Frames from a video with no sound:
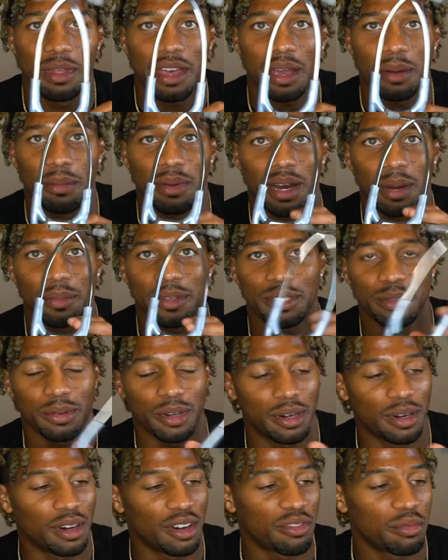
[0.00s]
they can pop this
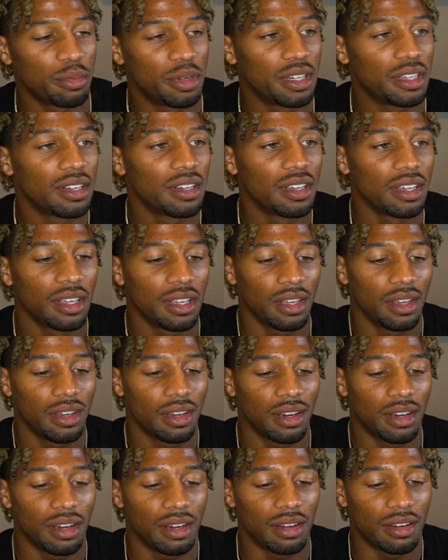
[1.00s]
right off, but
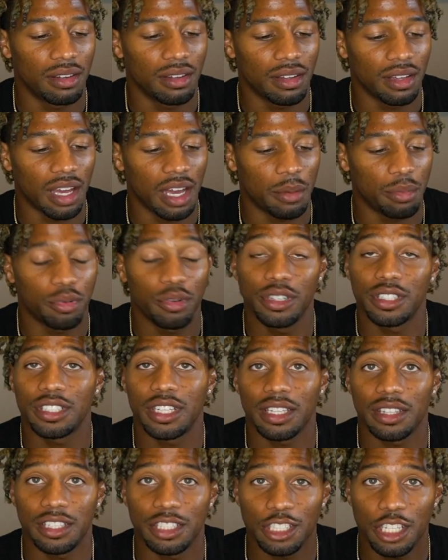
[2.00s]
uh, I
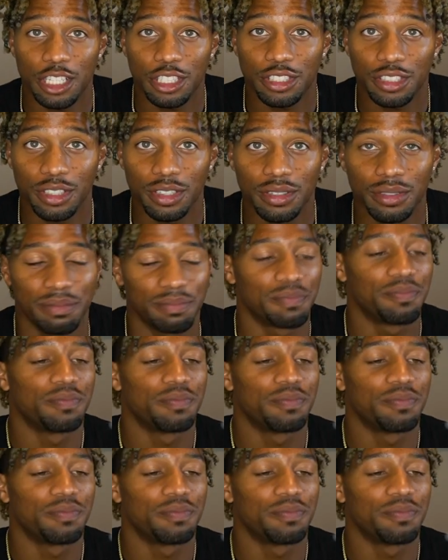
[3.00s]
appreciate the gesture.